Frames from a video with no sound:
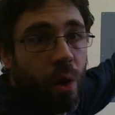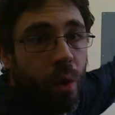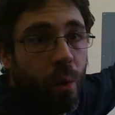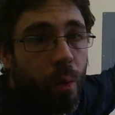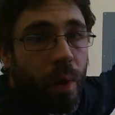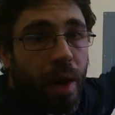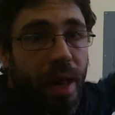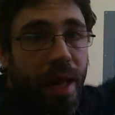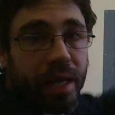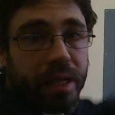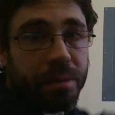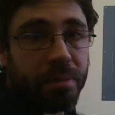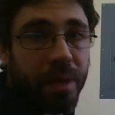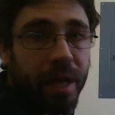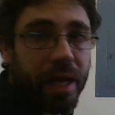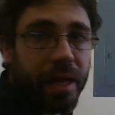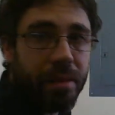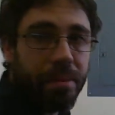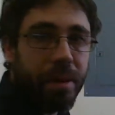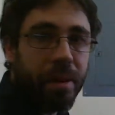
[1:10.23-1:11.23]
When I
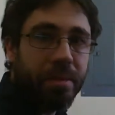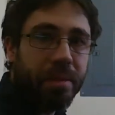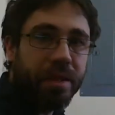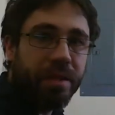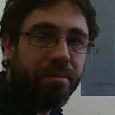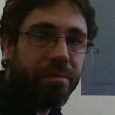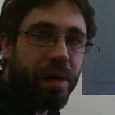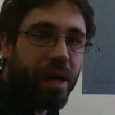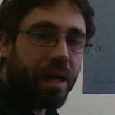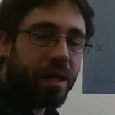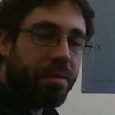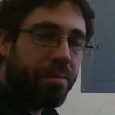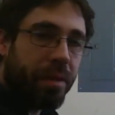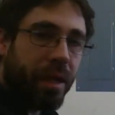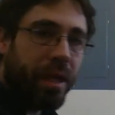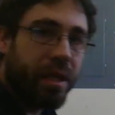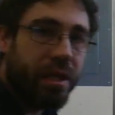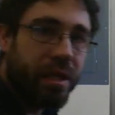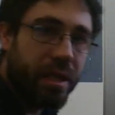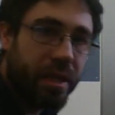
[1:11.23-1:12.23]
explained the purpose of box
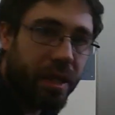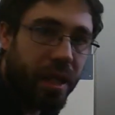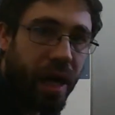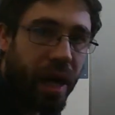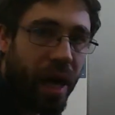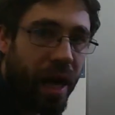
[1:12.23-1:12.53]
plots,